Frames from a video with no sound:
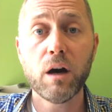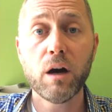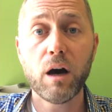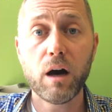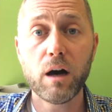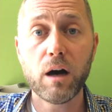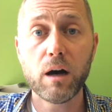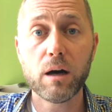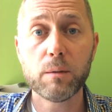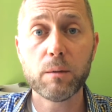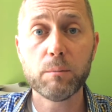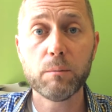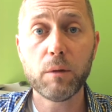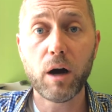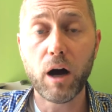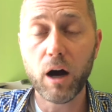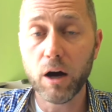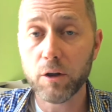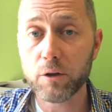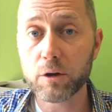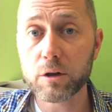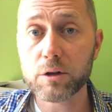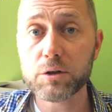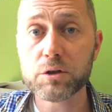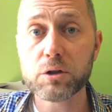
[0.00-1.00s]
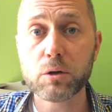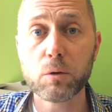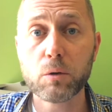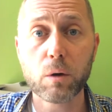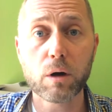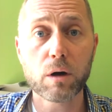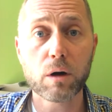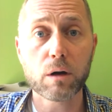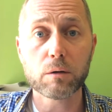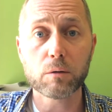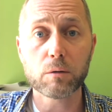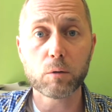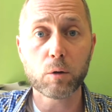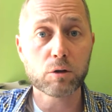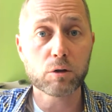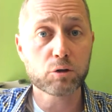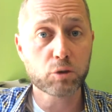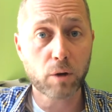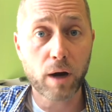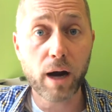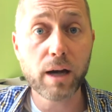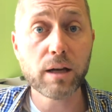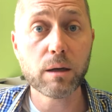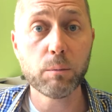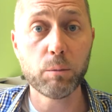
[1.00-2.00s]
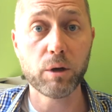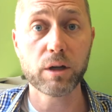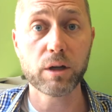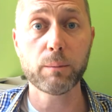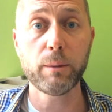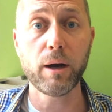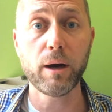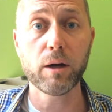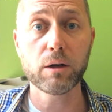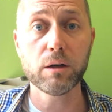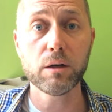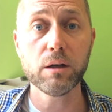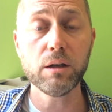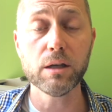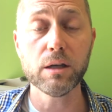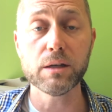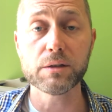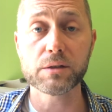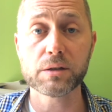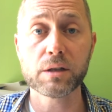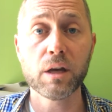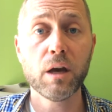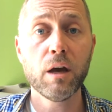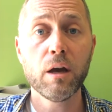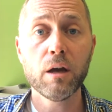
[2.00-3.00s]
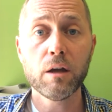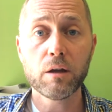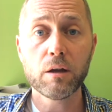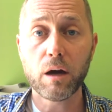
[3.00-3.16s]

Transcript: others who are trying to bring about goodness,